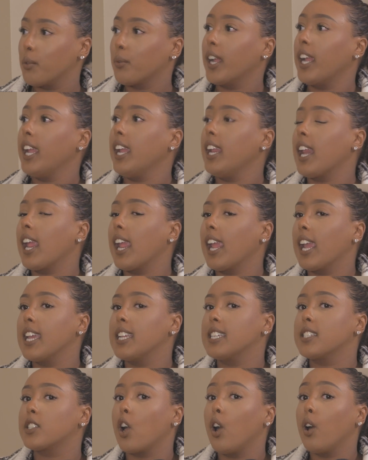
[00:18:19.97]
Right?
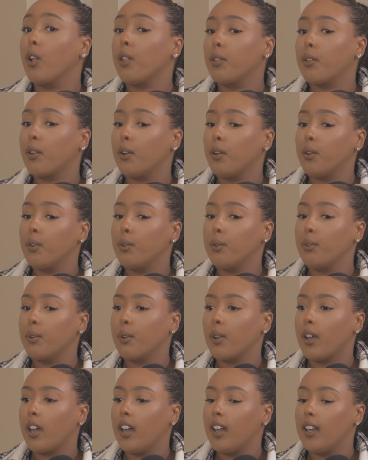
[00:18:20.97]
And
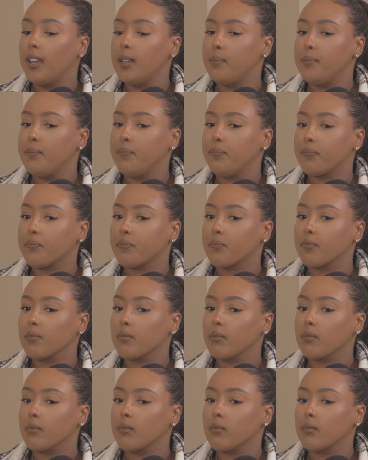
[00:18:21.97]
although
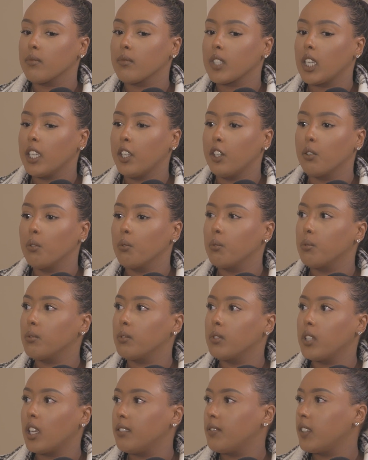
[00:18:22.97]

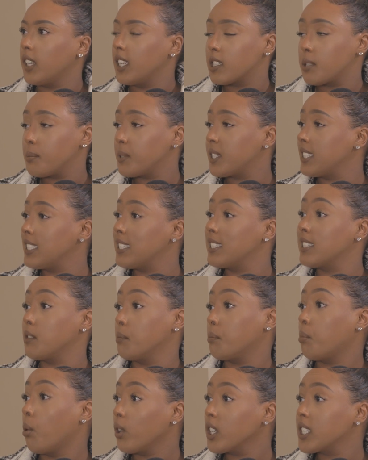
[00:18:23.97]
love and intimacy is
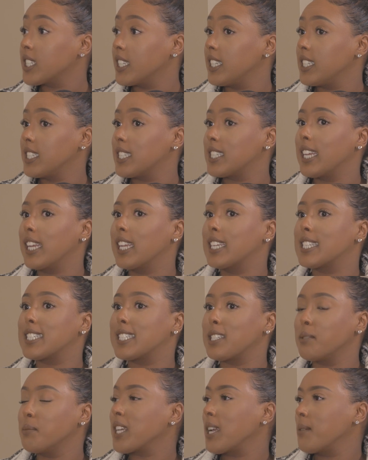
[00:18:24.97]
important, it
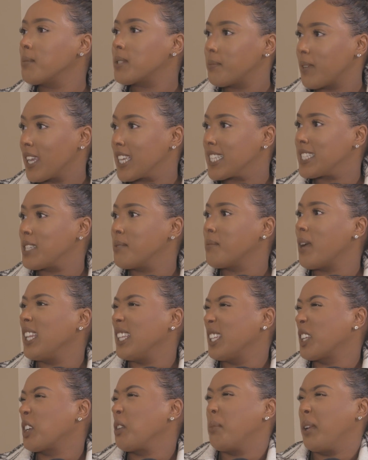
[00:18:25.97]
sometimes makes them a
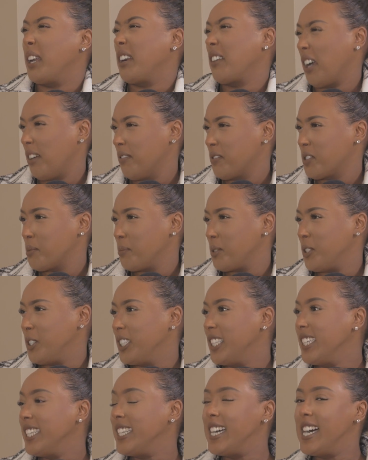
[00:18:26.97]
little bit
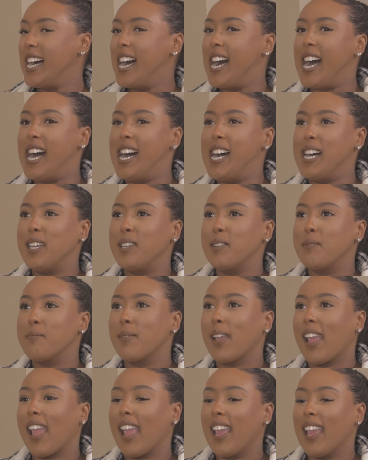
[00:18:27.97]
uncomfortable.
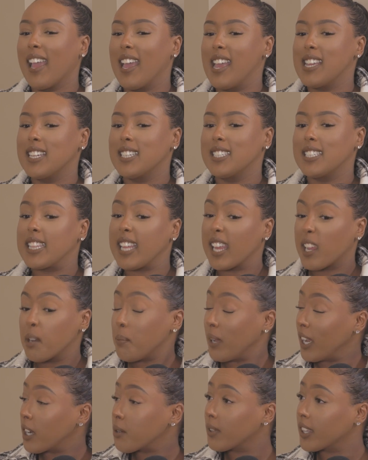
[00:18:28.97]
And they can
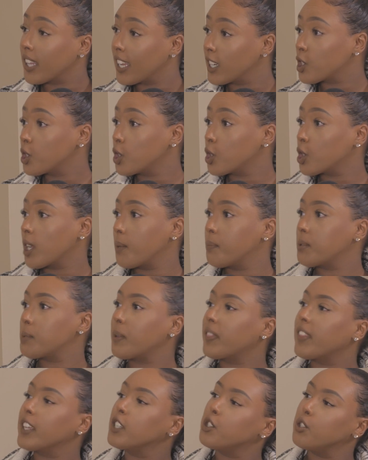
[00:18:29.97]
be in relationships,
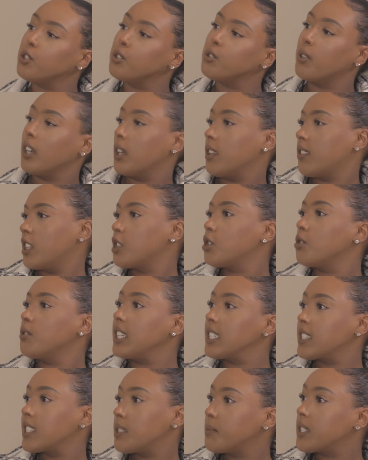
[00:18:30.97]
but they do
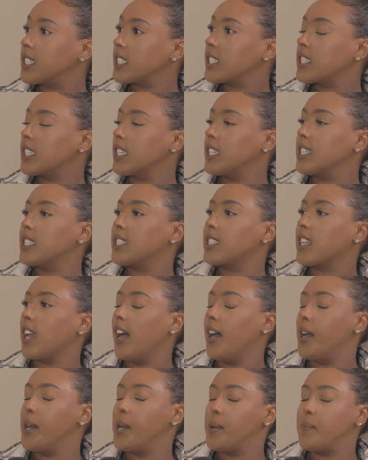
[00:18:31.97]
need some distance.
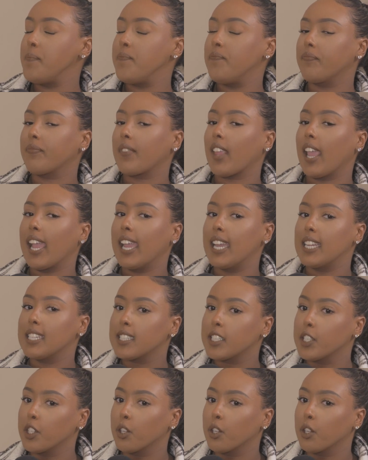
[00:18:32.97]
Yeah. And